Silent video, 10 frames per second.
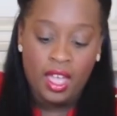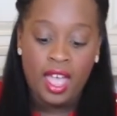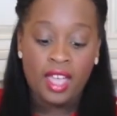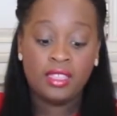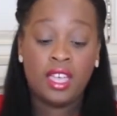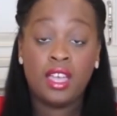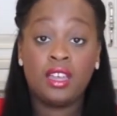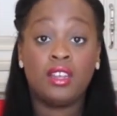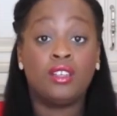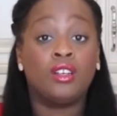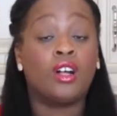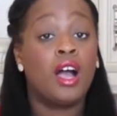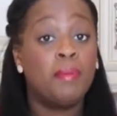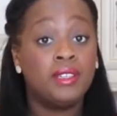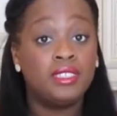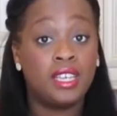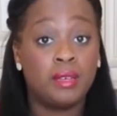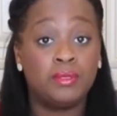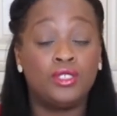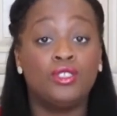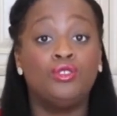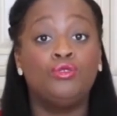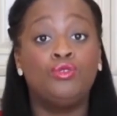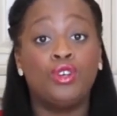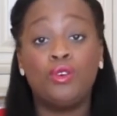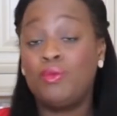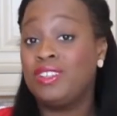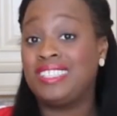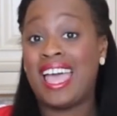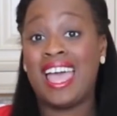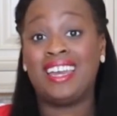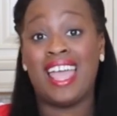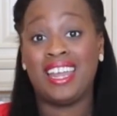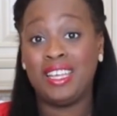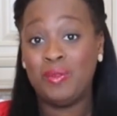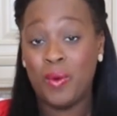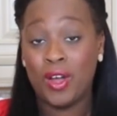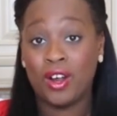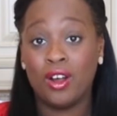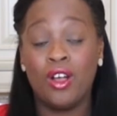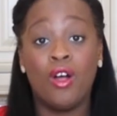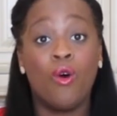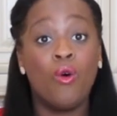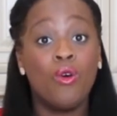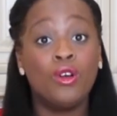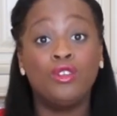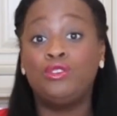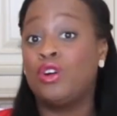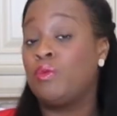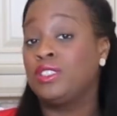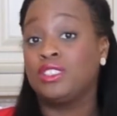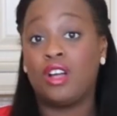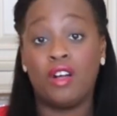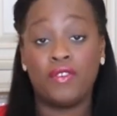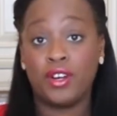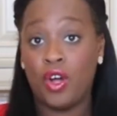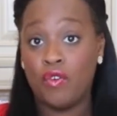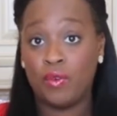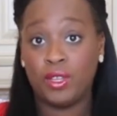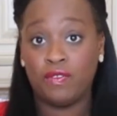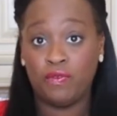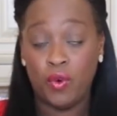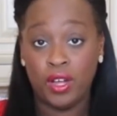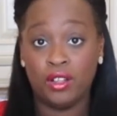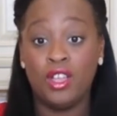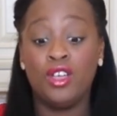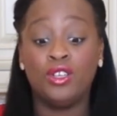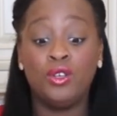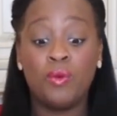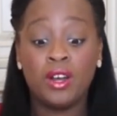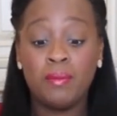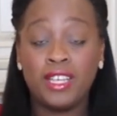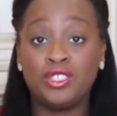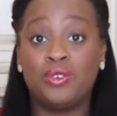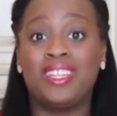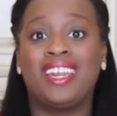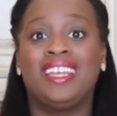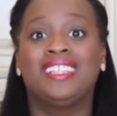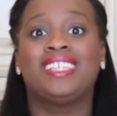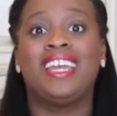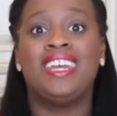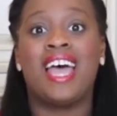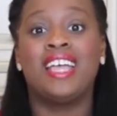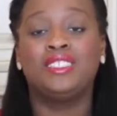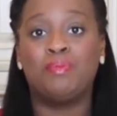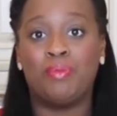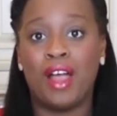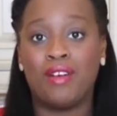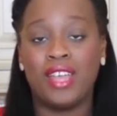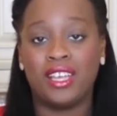And then a couple of tips. You don't want to add any water, or you don't want to cover it over with foil. You want to make sure that it gets a nice brown